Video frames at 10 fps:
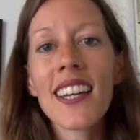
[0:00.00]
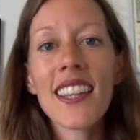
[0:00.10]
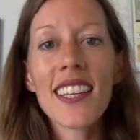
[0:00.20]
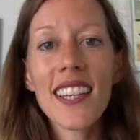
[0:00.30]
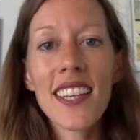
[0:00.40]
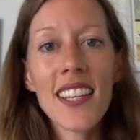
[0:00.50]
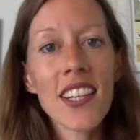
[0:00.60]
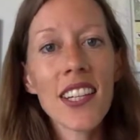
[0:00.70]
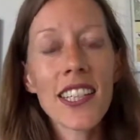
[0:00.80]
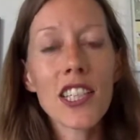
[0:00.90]
the key
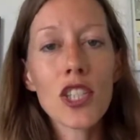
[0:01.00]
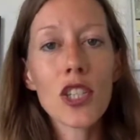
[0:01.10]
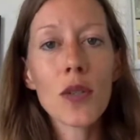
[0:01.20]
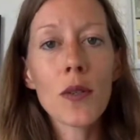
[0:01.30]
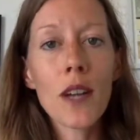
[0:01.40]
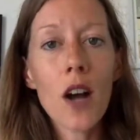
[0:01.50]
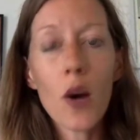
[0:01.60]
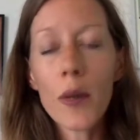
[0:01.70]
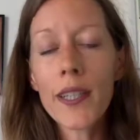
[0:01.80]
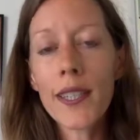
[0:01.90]
here is to
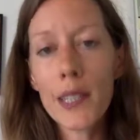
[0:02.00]
always